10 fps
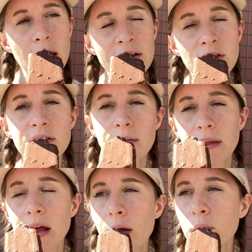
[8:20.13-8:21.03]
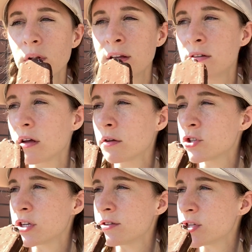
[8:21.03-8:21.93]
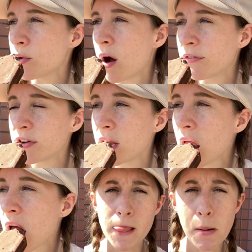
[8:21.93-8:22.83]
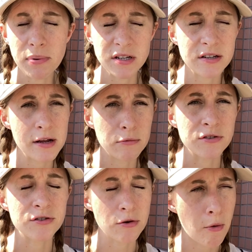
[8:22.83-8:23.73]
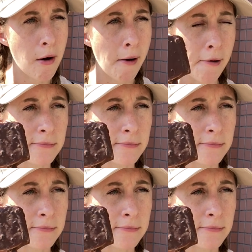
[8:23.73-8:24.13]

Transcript: it's not something I will indulge in too often, but today was so hot